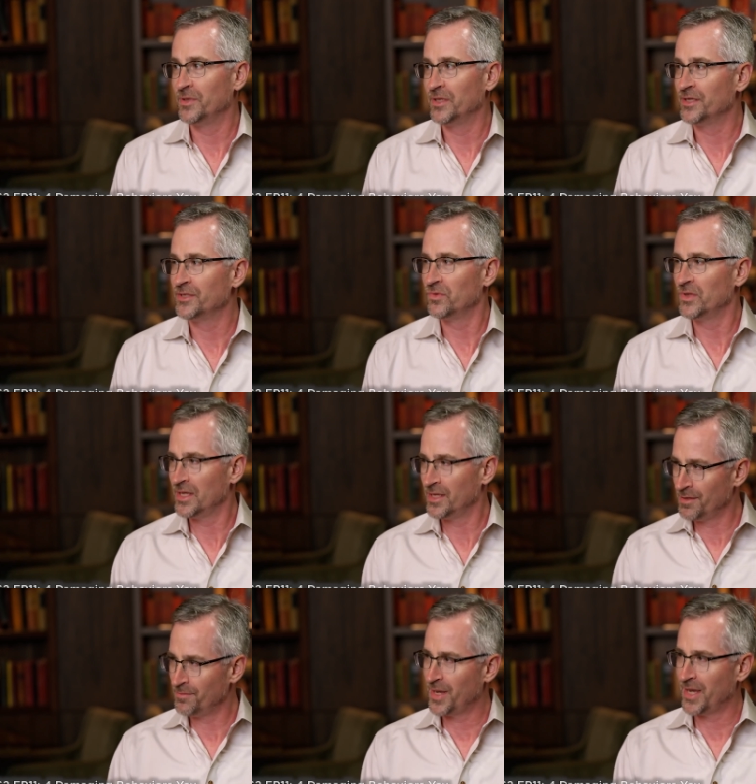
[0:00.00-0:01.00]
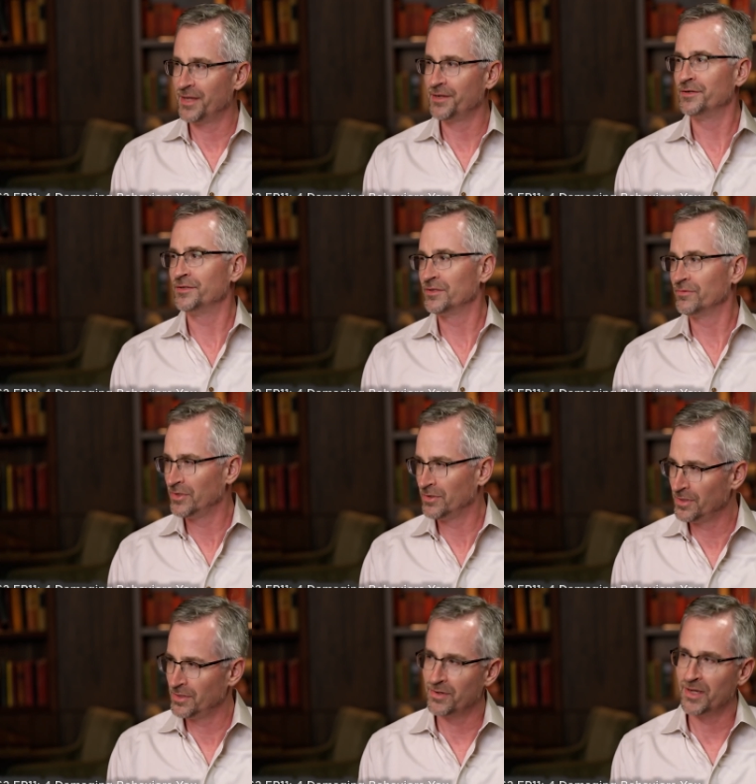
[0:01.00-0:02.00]
Because we get in patterns and we
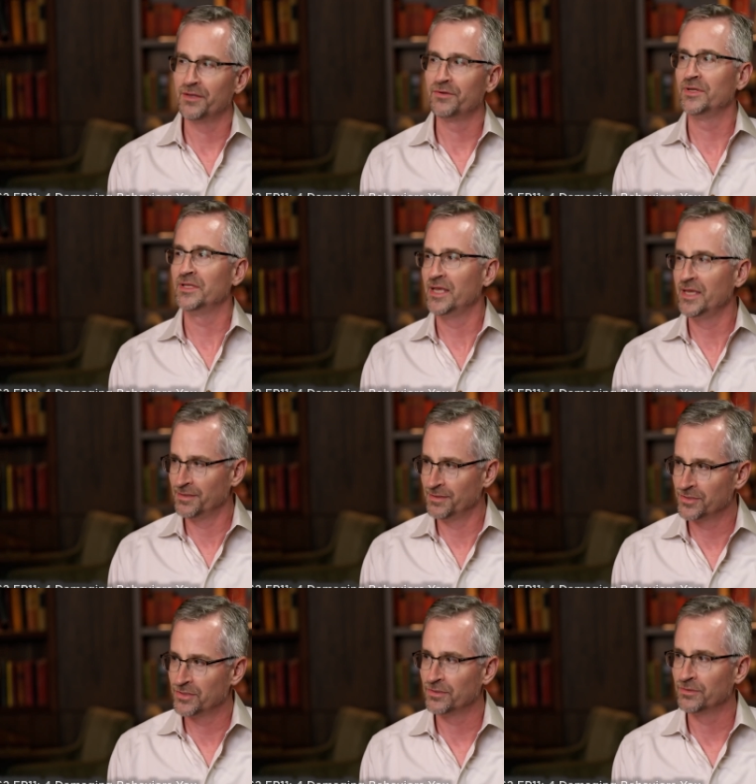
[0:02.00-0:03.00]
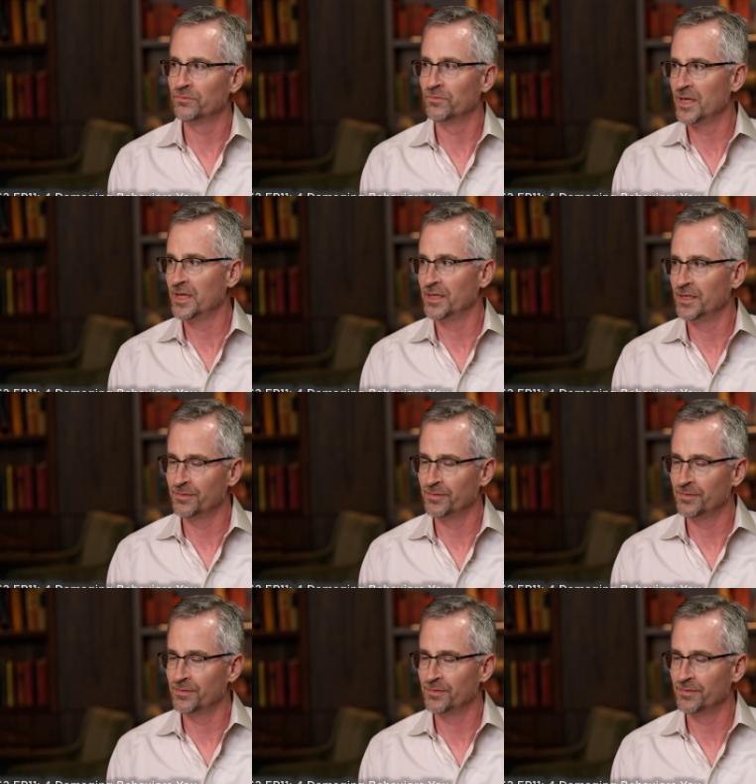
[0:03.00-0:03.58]
only know how to relate in a certain way.